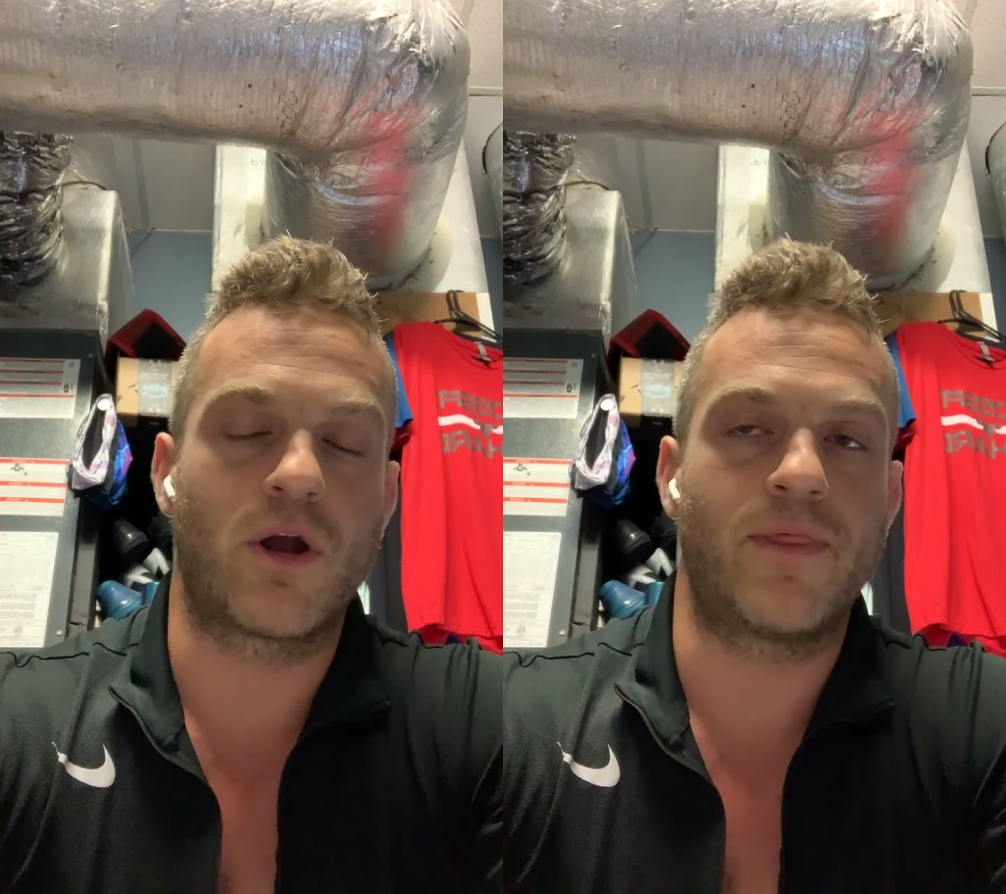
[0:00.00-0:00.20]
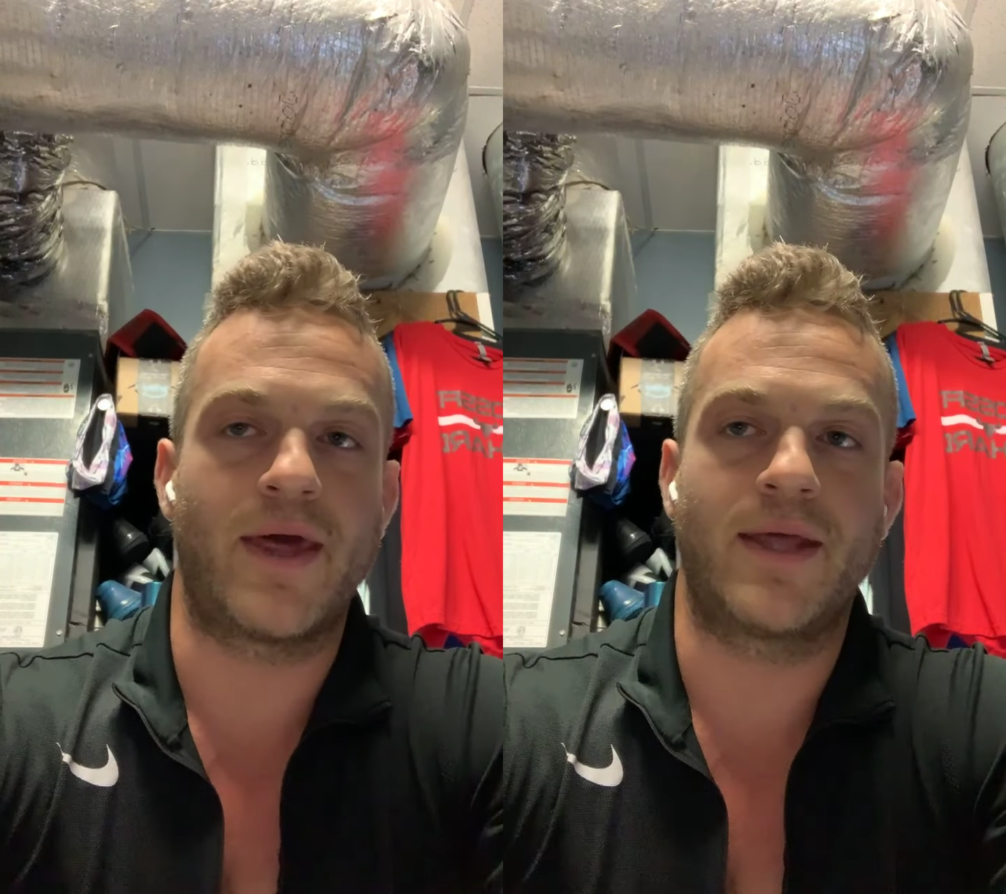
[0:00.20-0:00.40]

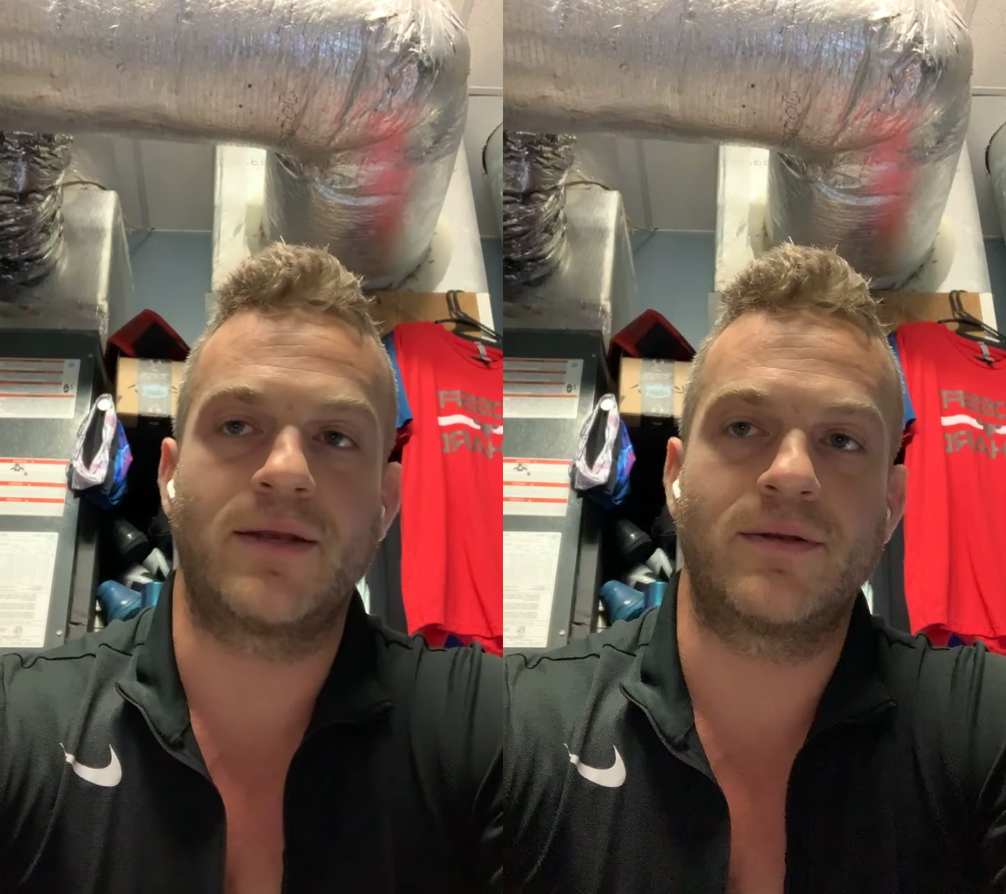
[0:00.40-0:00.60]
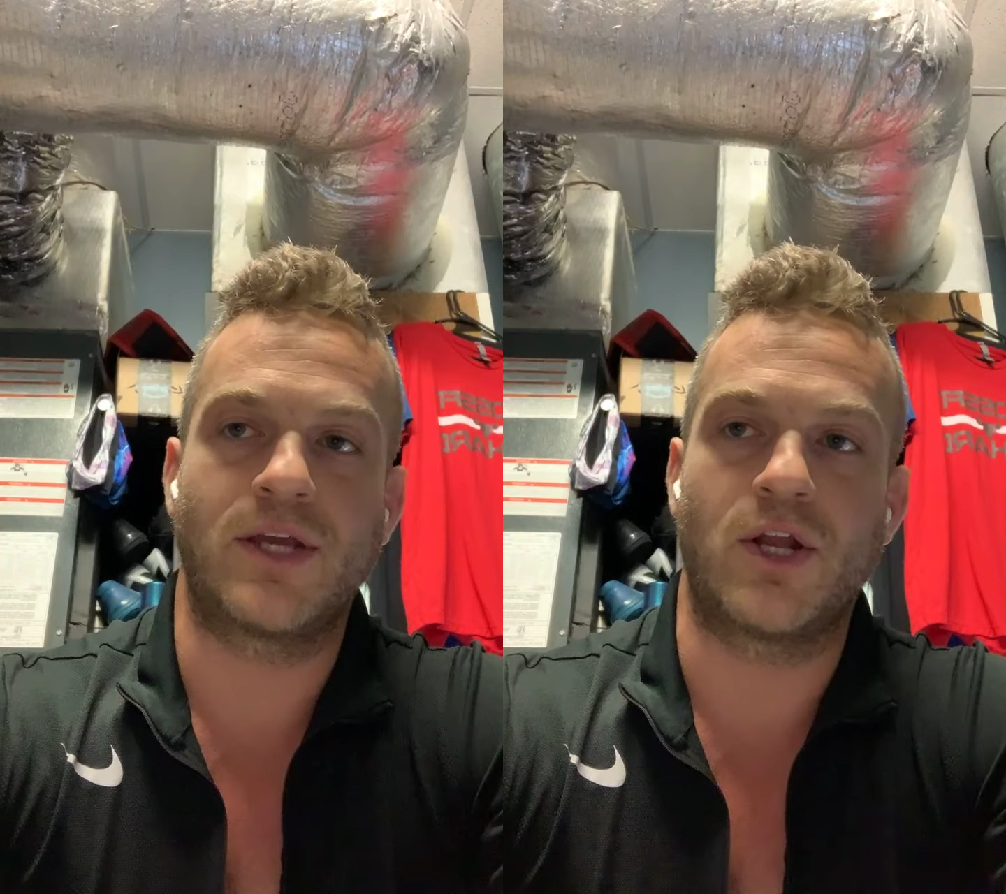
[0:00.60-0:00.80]
and
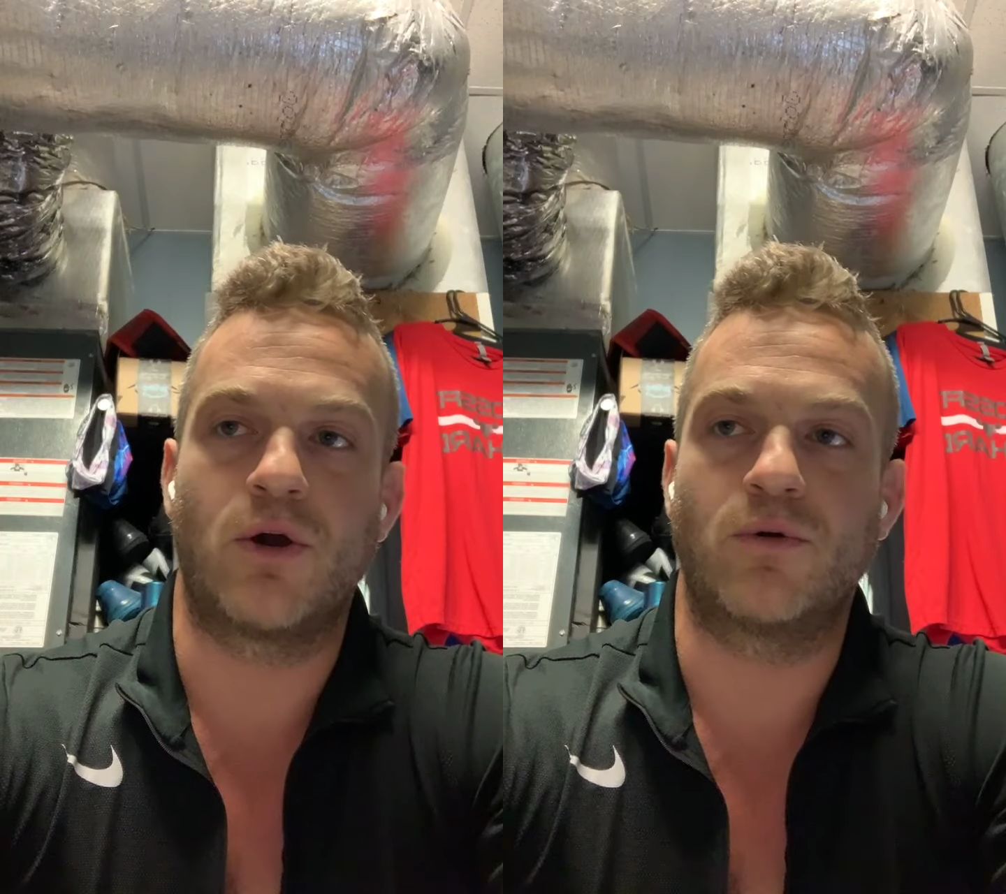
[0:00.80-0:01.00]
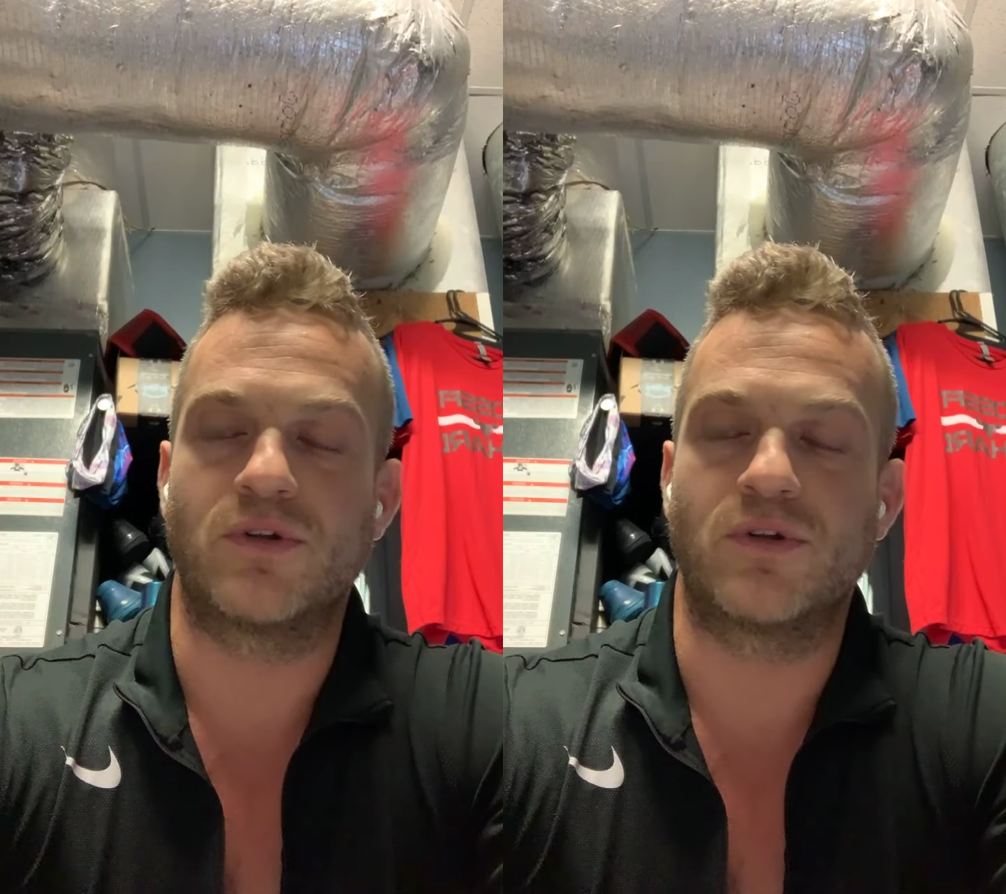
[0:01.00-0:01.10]
then, you know,